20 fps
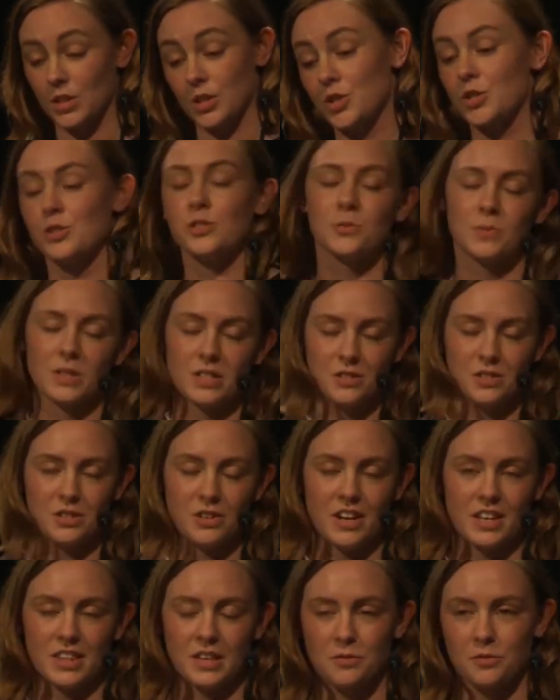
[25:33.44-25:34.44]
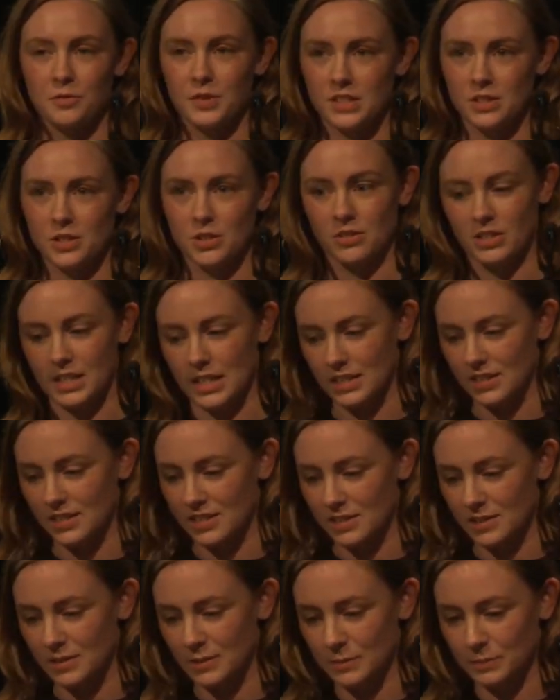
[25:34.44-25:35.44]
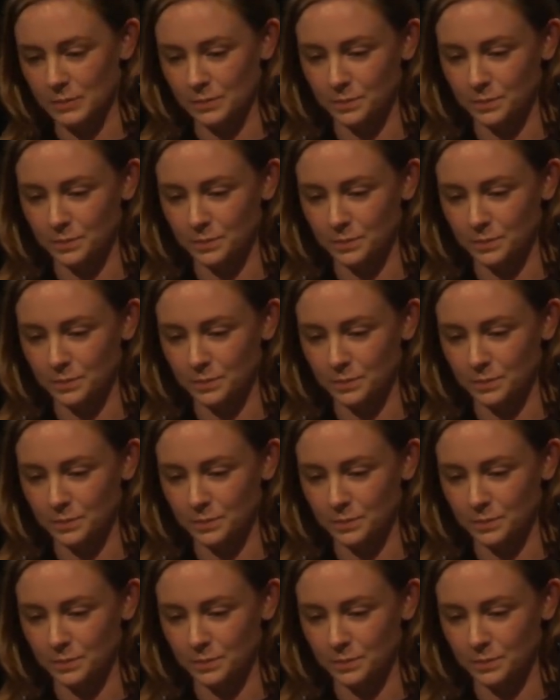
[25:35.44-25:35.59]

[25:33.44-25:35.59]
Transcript: choose one that fits your needs.